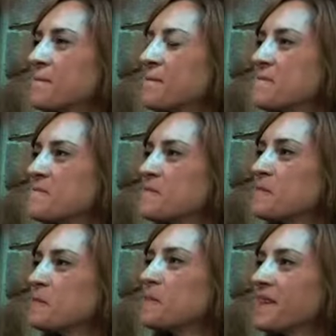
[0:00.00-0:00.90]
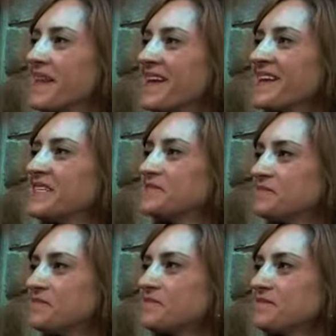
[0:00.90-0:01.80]

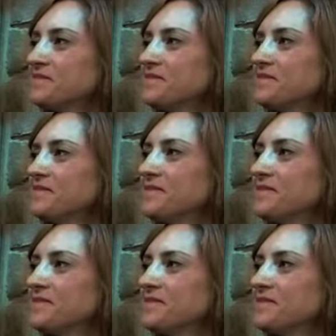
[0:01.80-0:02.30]
(not speaking)